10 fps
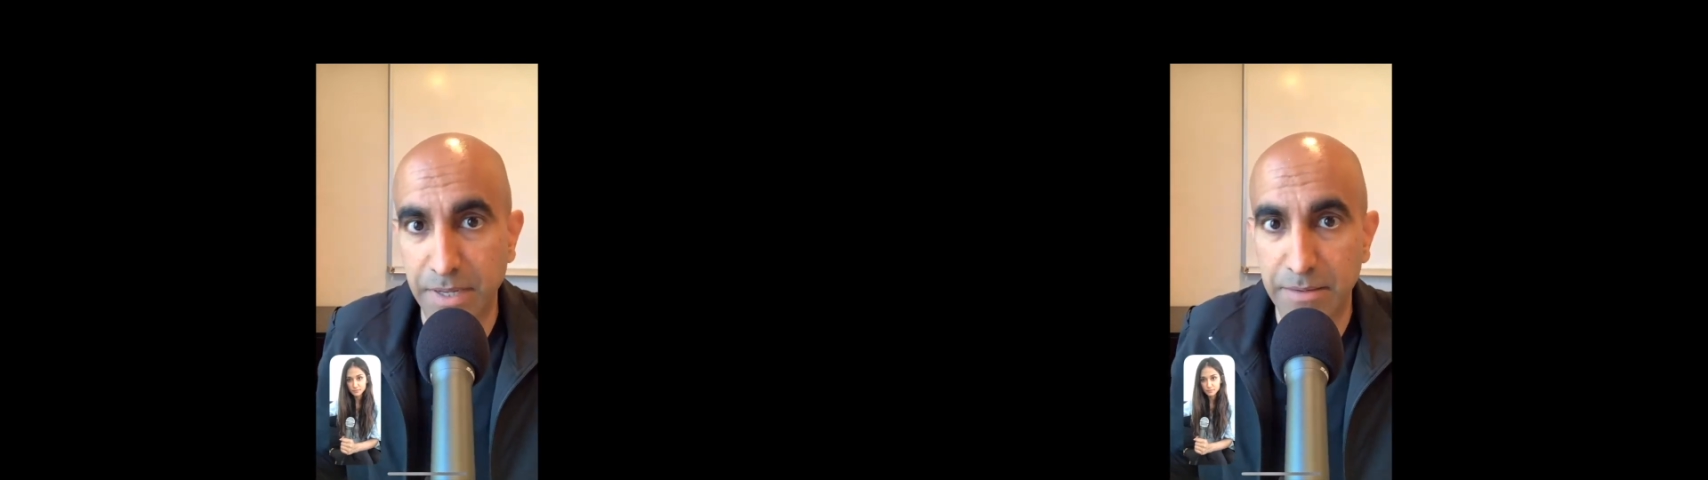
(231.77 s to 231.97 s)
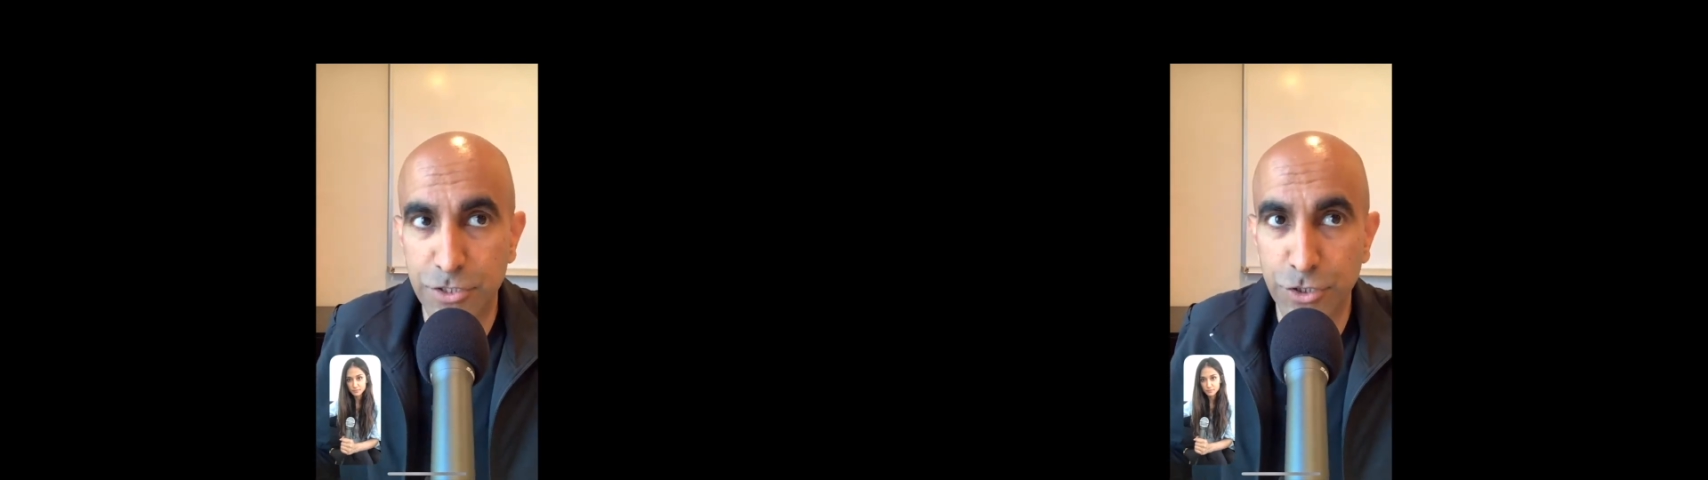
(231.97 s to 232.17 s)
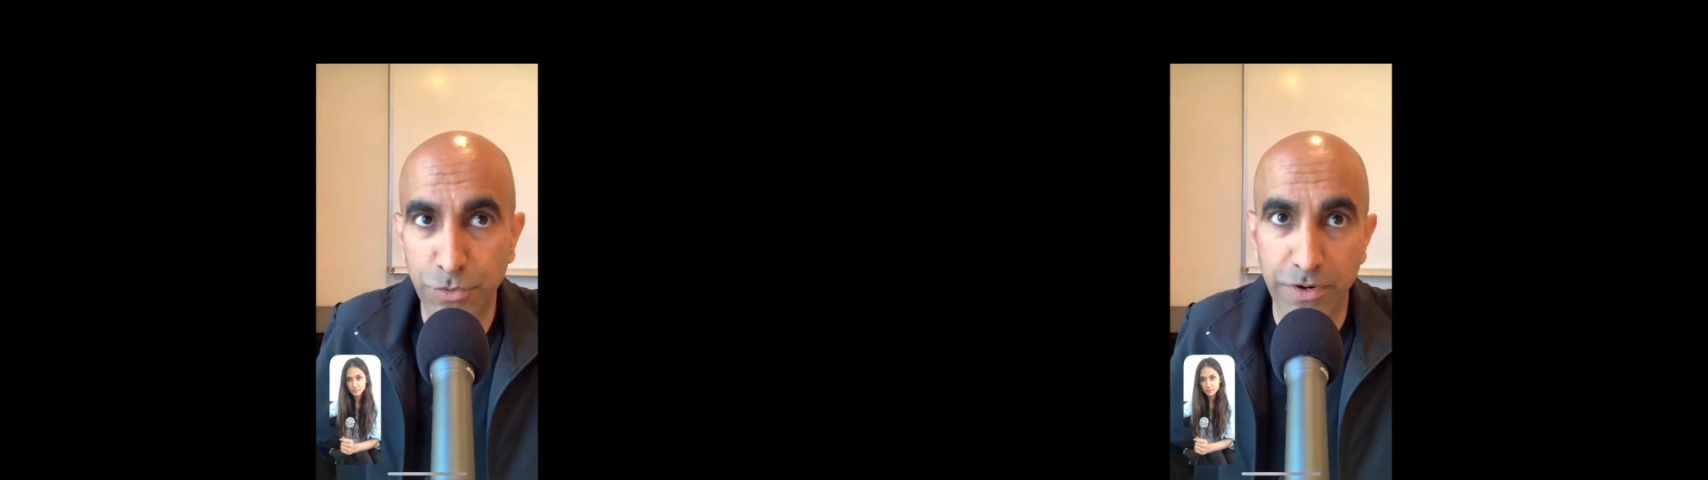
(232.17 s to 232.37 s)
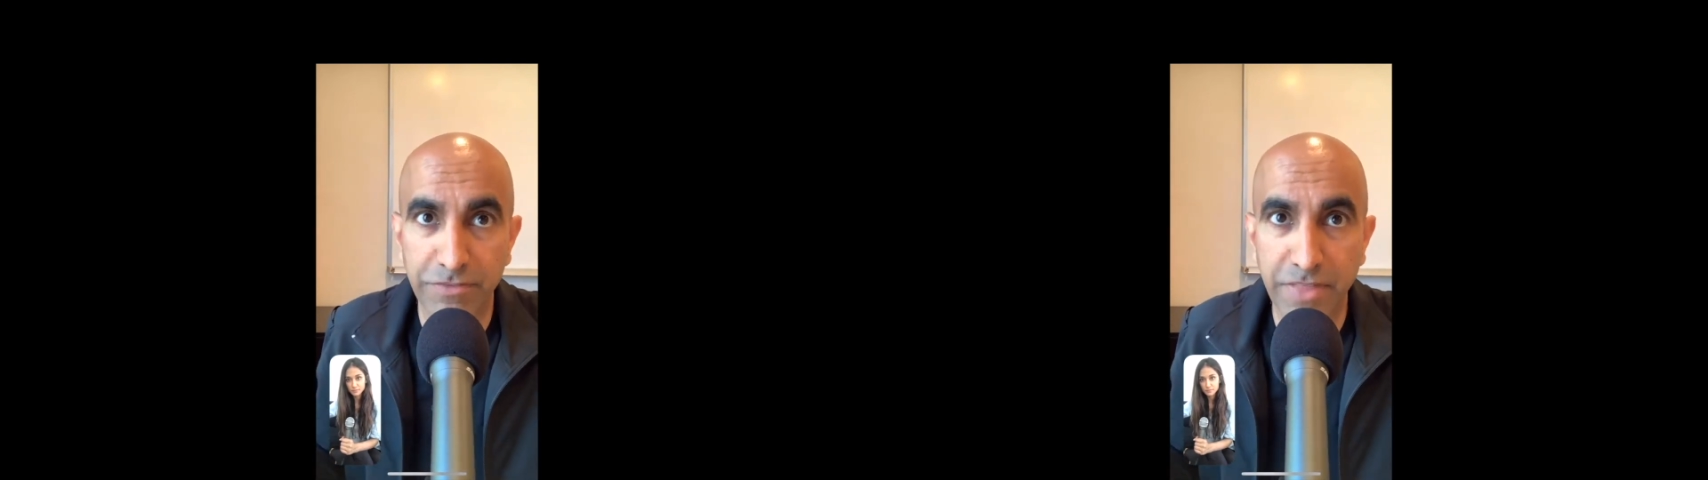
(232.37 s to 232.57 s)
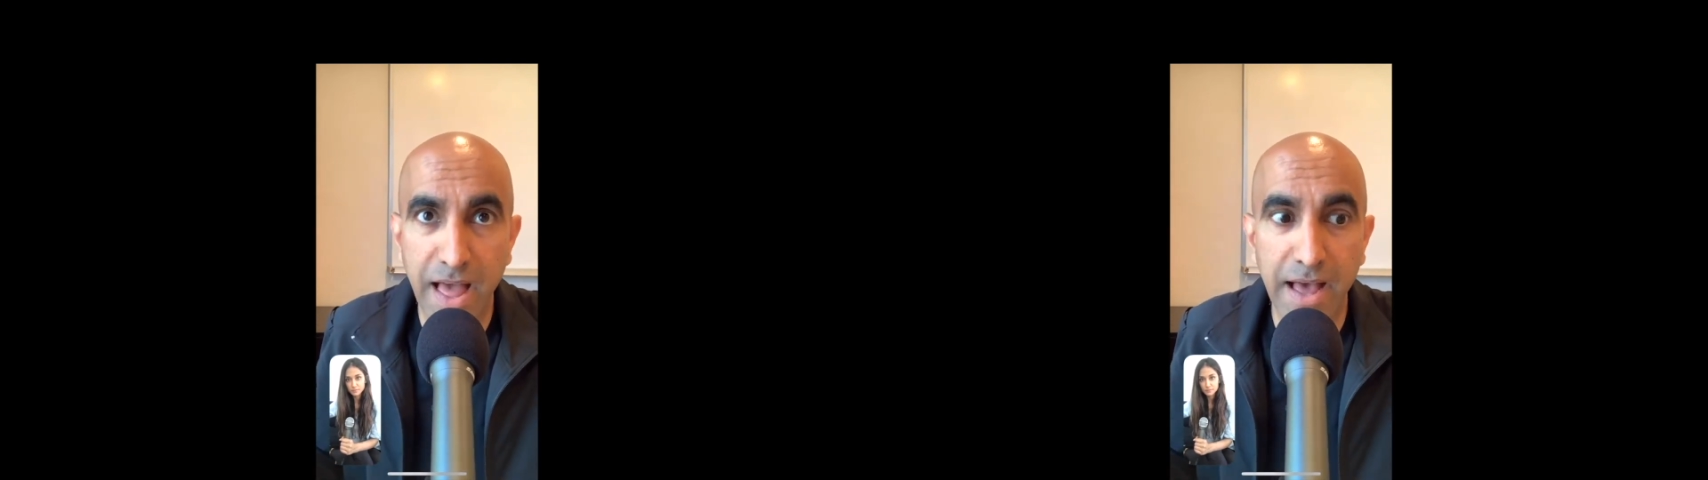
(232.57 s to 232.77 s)
but short
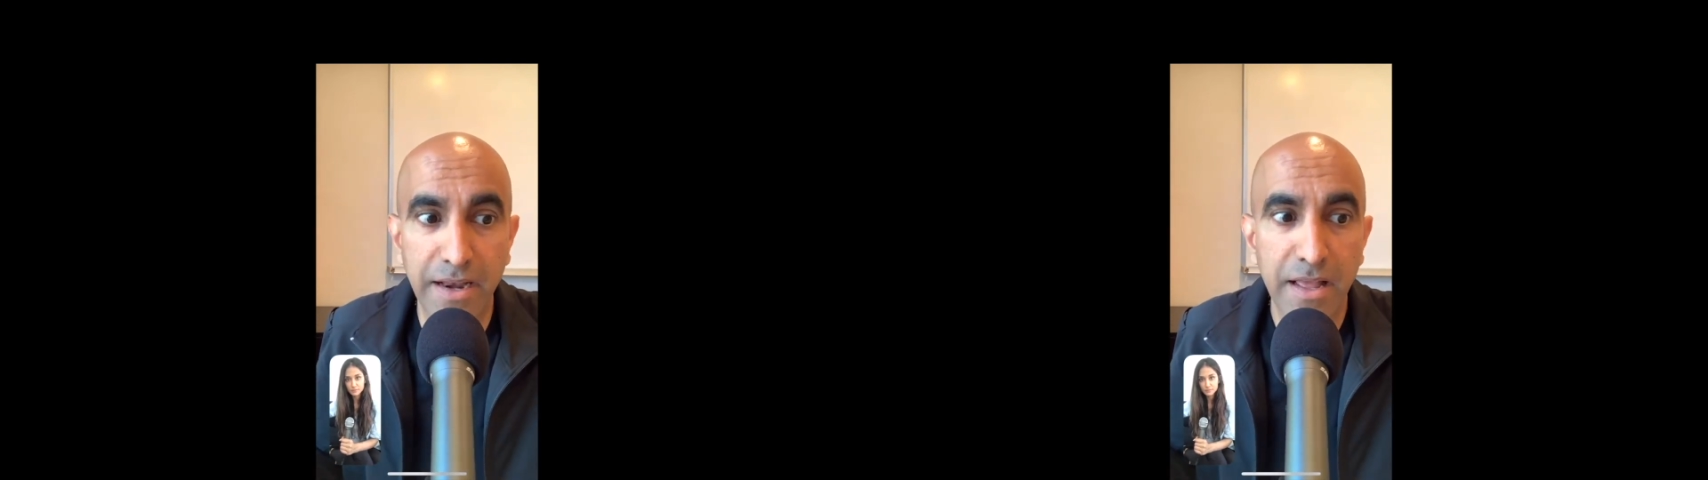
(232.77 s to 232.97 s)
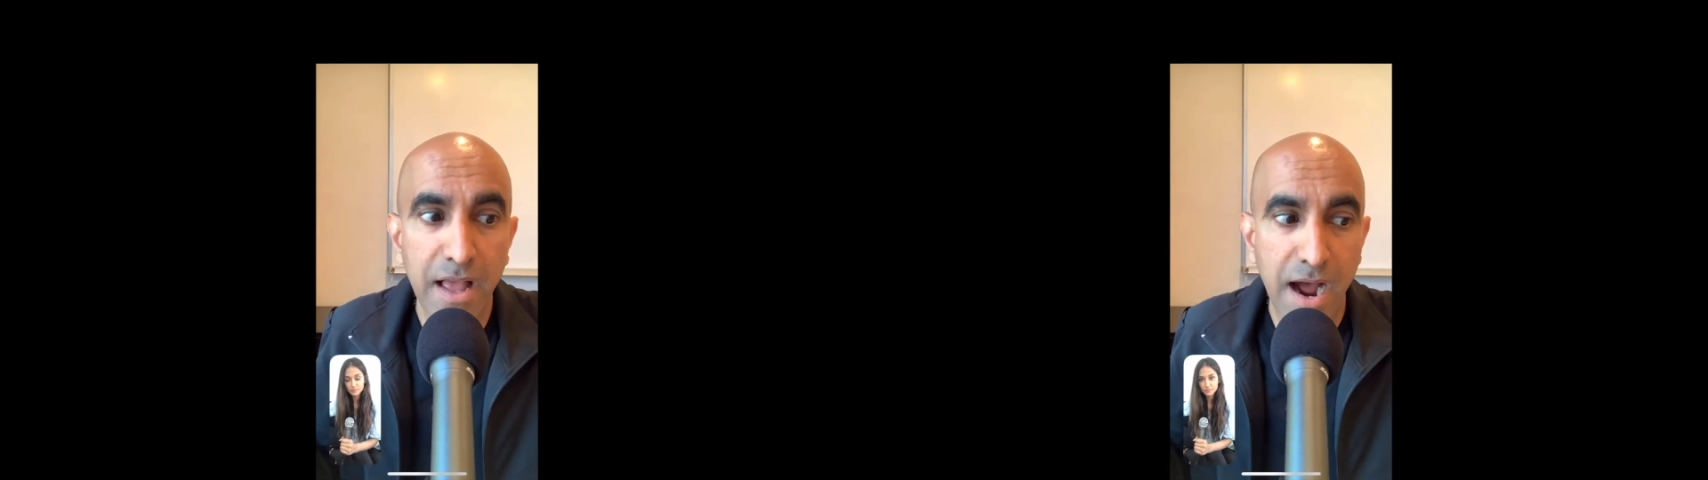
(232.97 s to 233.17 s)
of that,